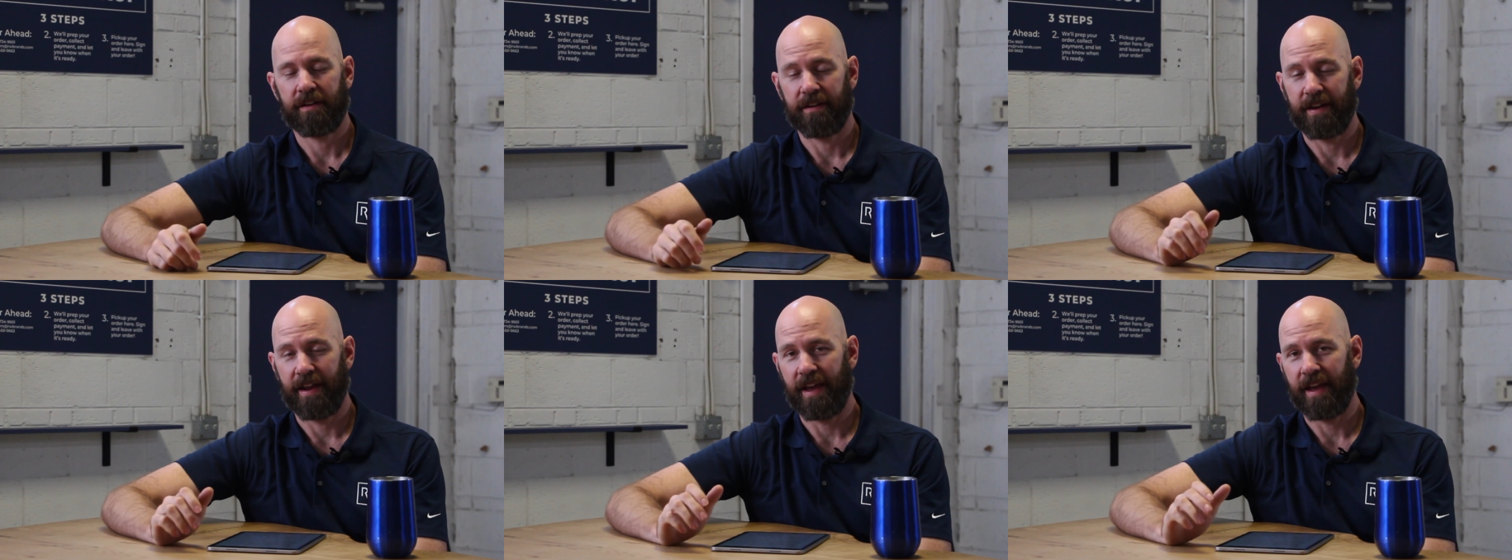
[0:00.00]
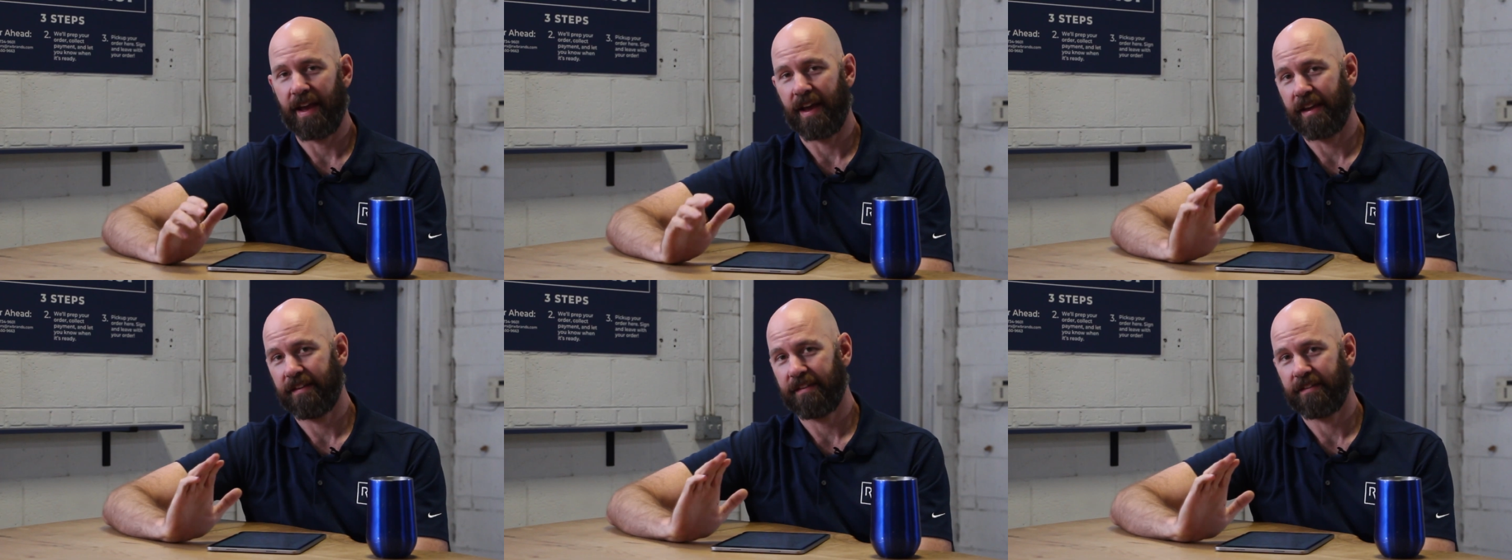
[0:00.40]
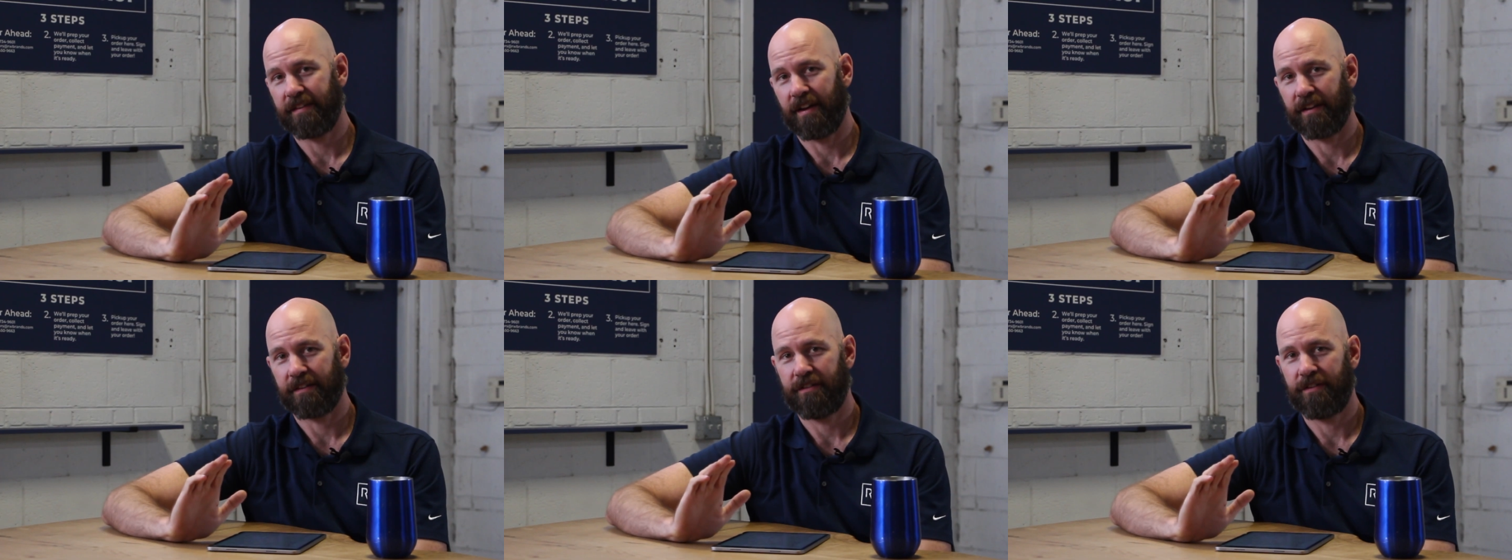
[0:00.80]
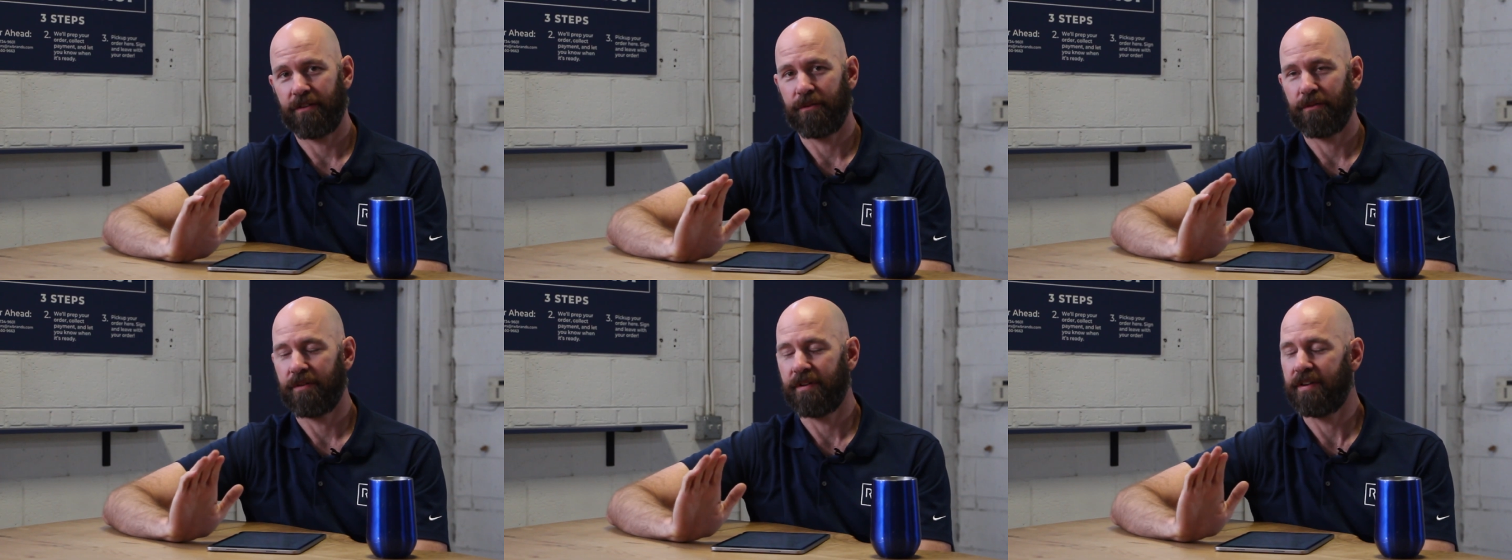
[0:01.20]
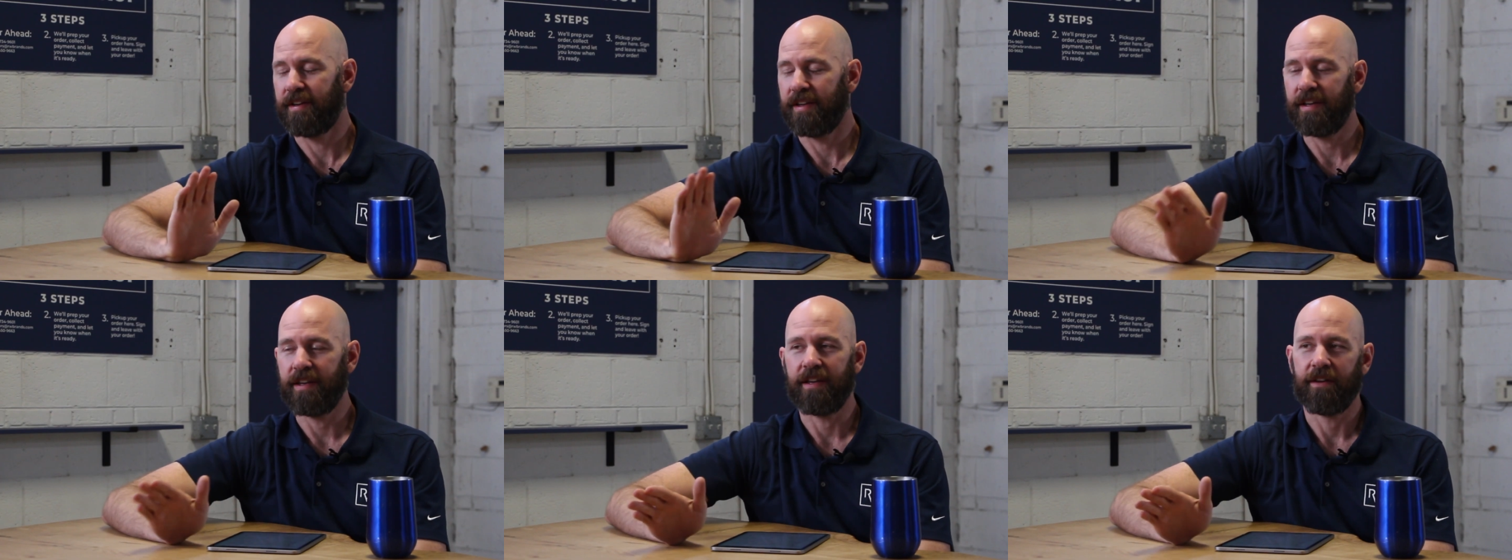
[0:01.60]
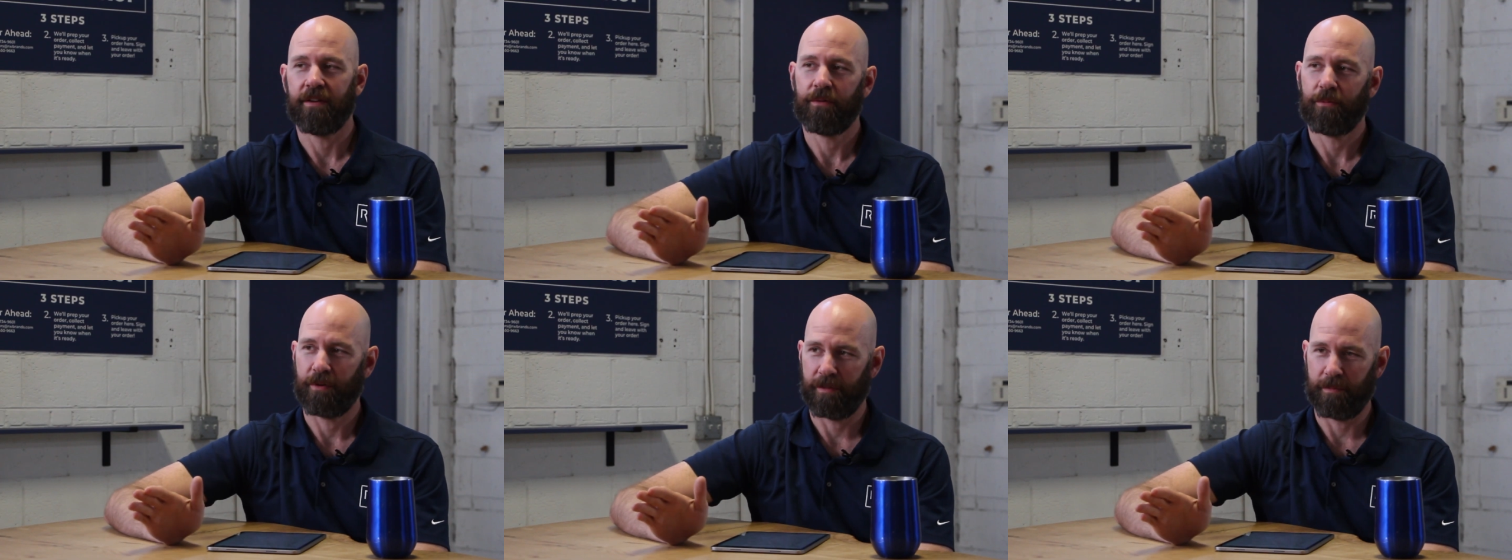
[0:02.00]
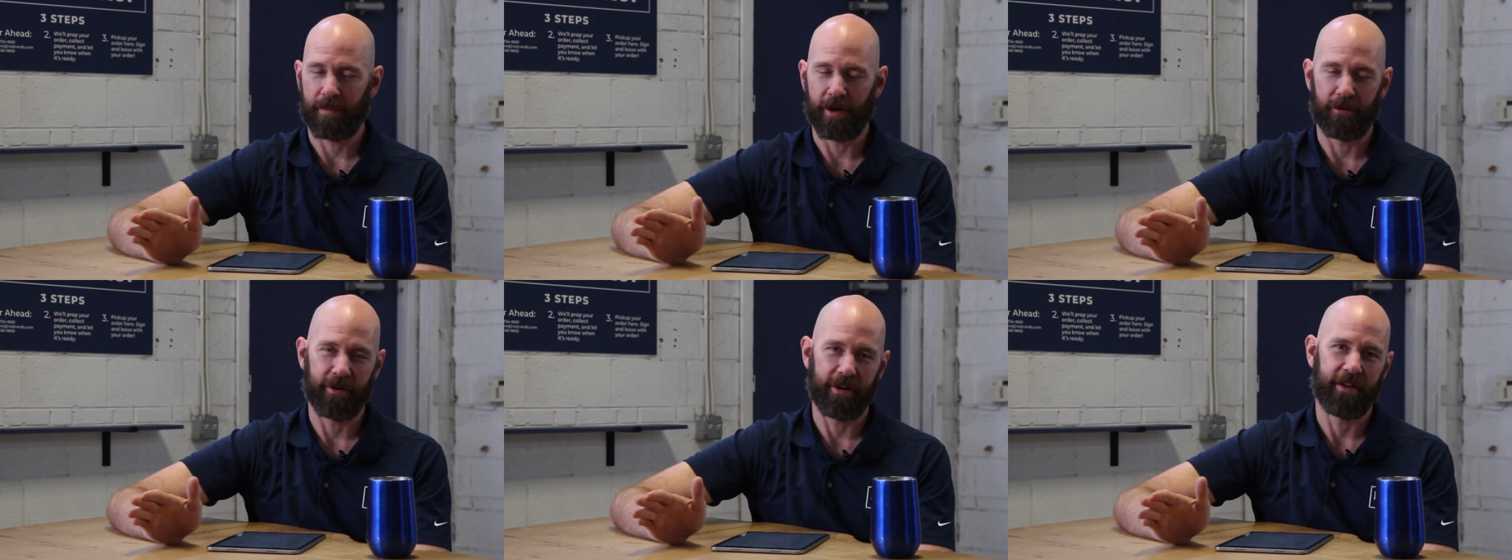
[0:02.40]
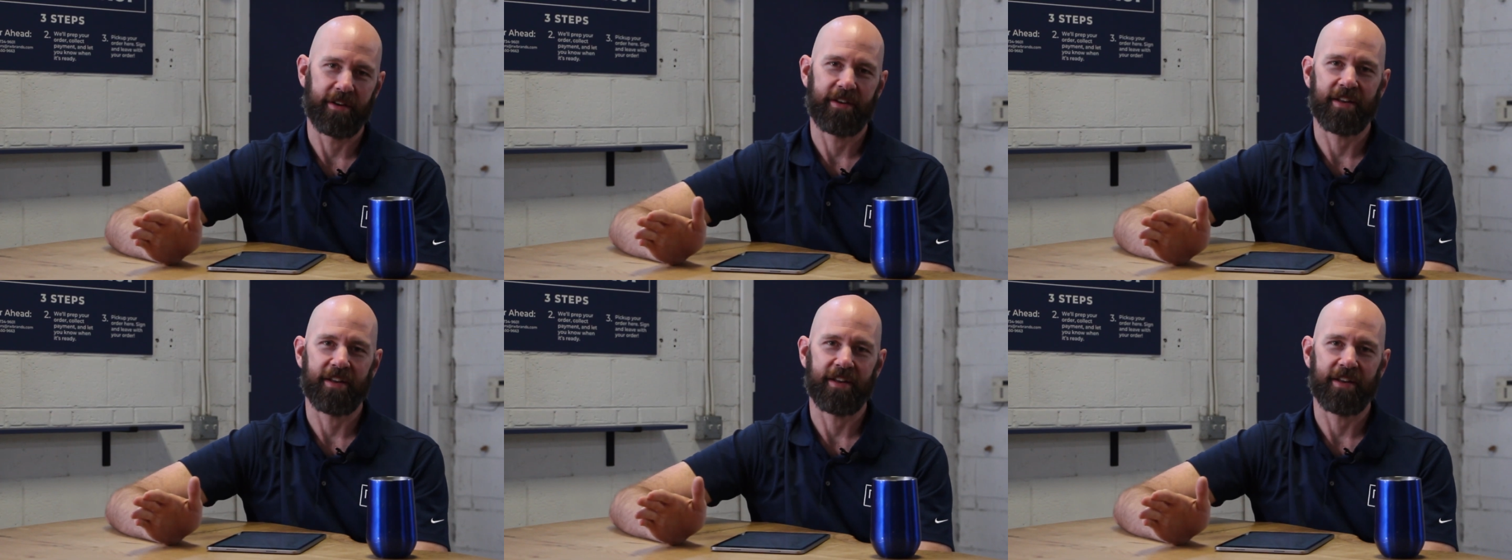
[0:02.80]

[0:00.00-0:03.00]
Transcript: Today I get to talk to Dee with Bona.